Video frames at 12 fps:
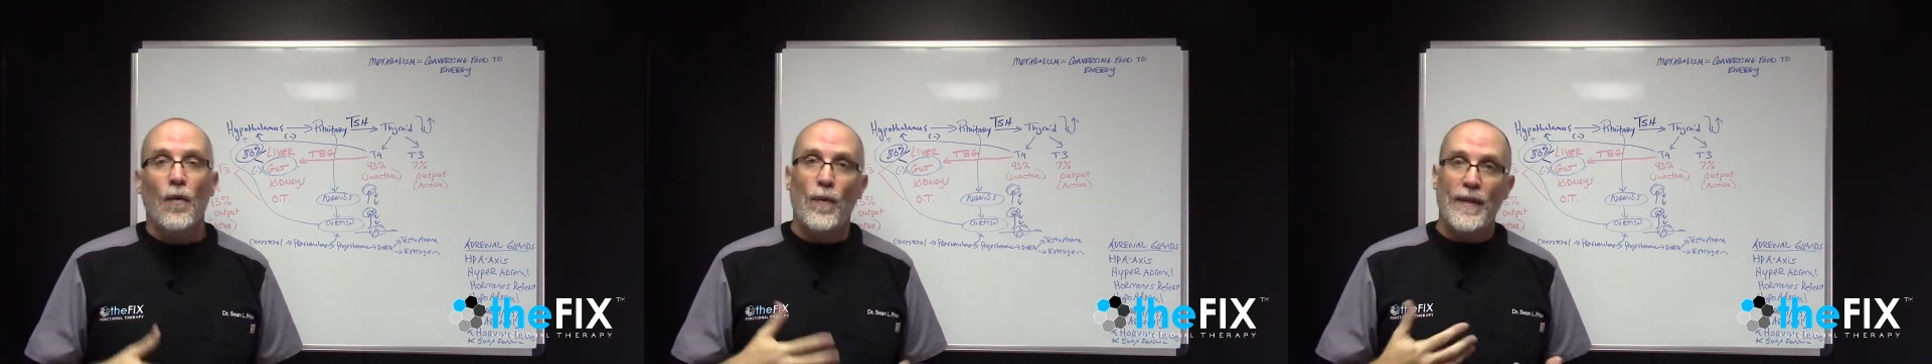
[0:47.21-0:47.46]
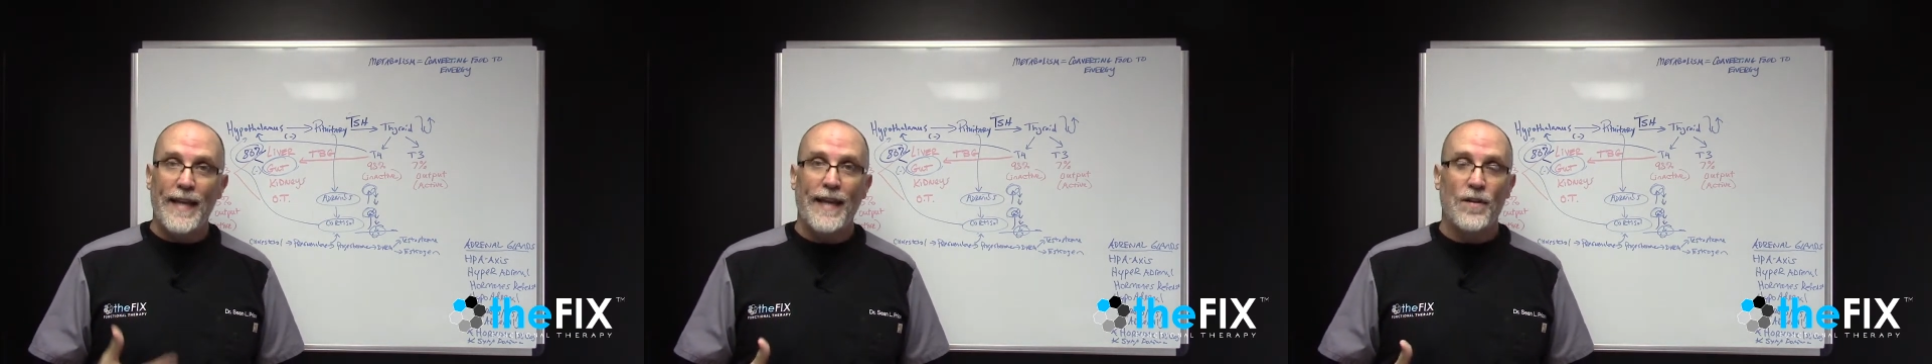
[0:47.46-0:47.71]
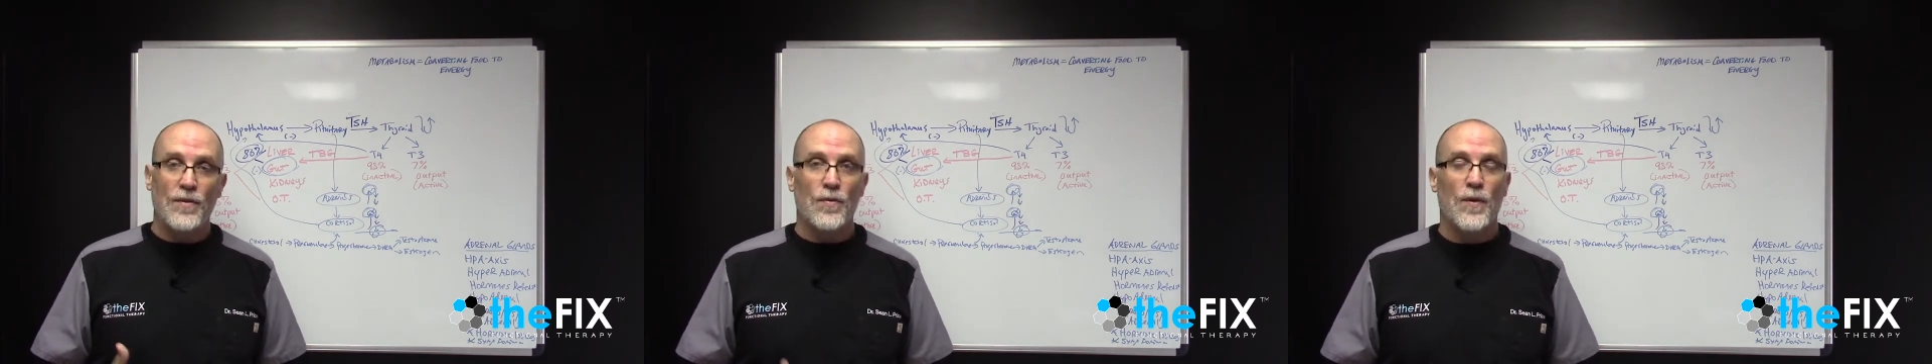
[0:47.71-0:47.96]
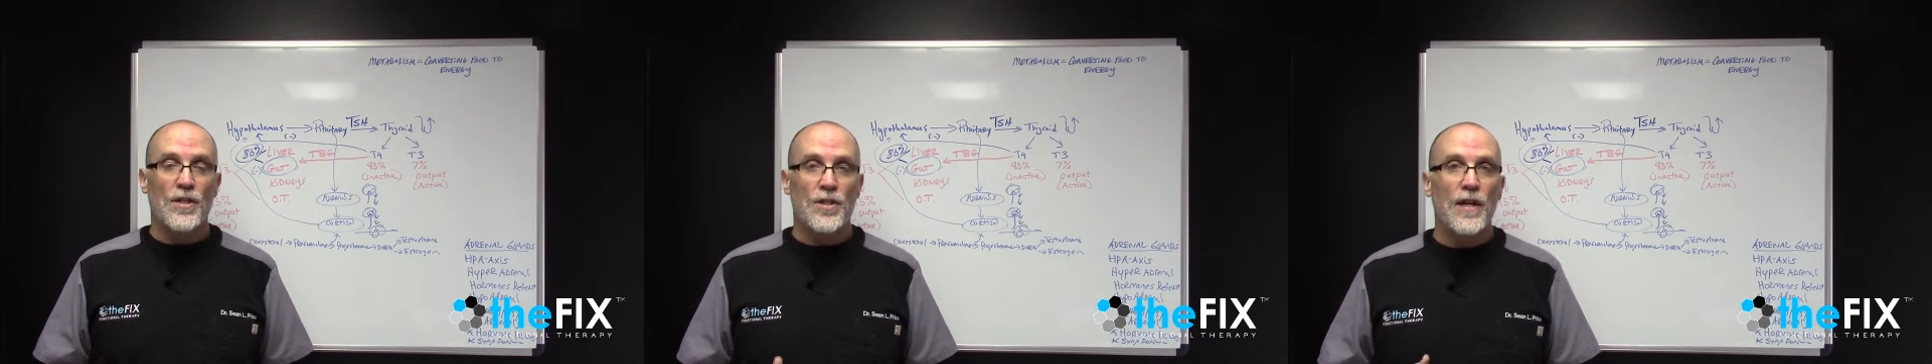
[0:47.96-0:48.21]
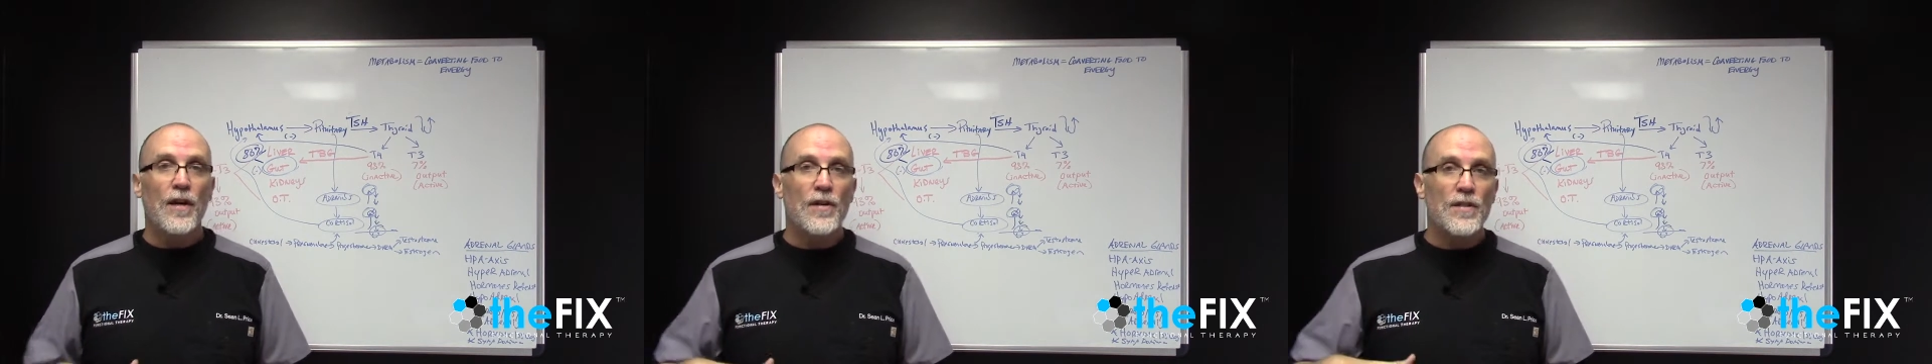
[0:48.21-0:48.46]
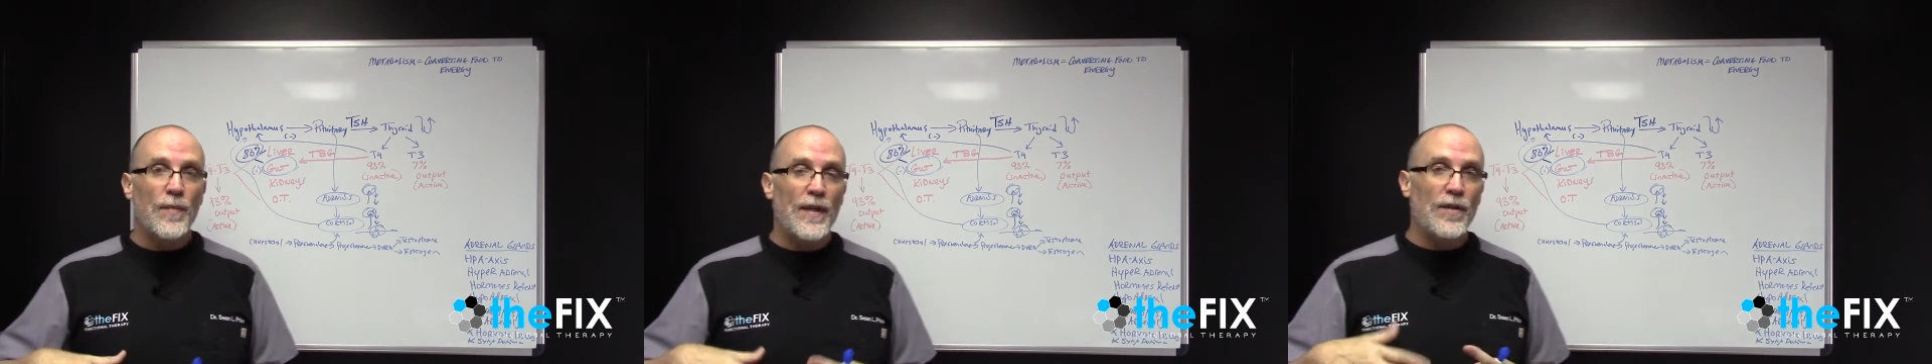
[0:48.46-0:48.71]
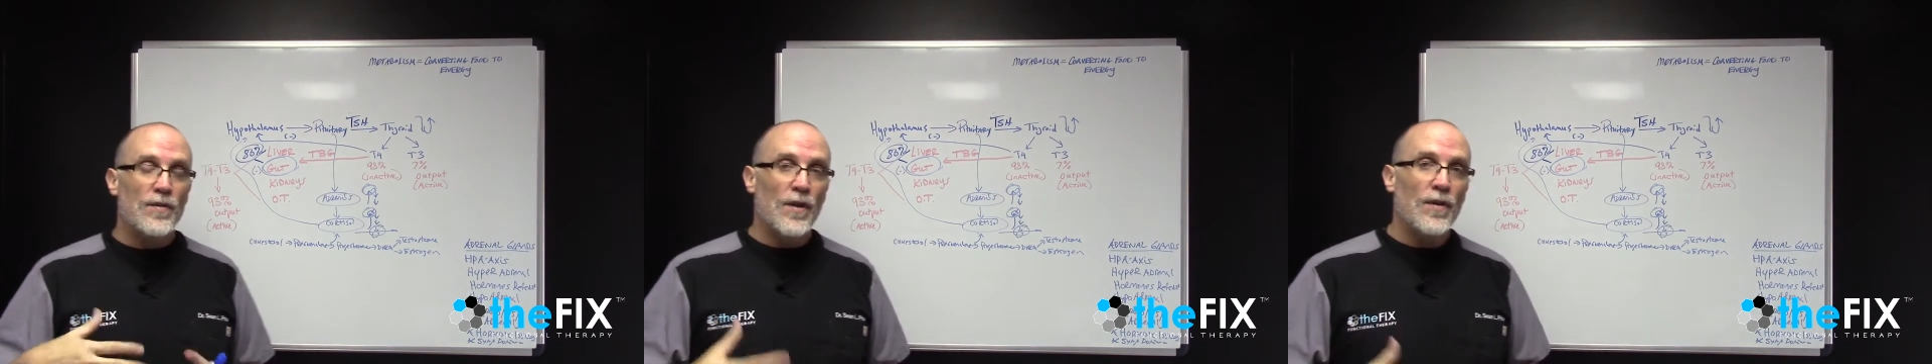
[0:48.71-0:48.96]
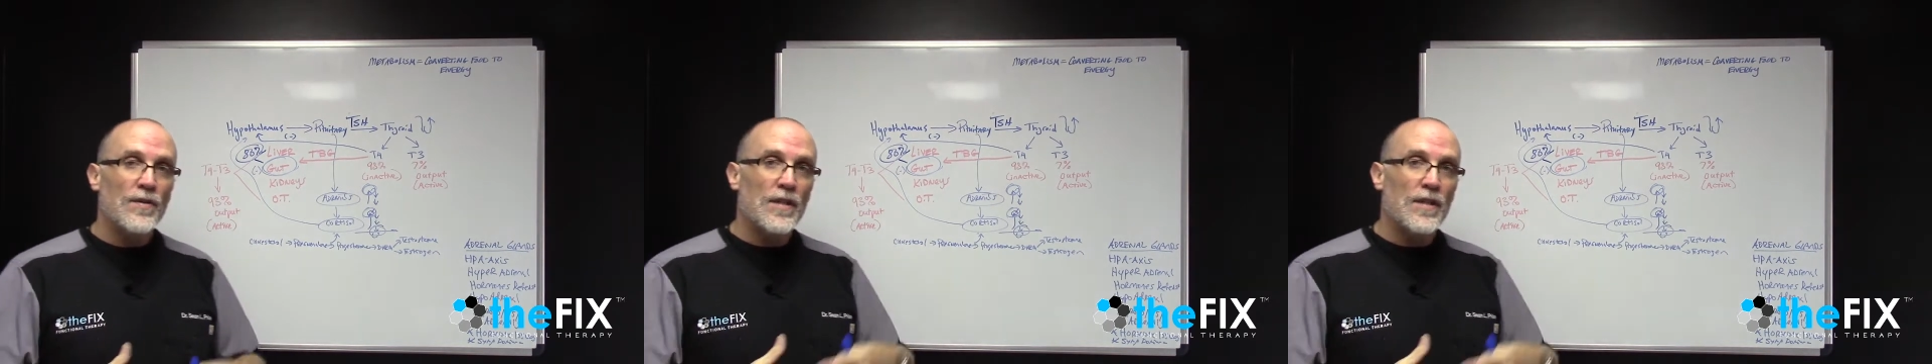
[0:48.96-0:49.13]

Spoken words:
We take those questionnaires and we use those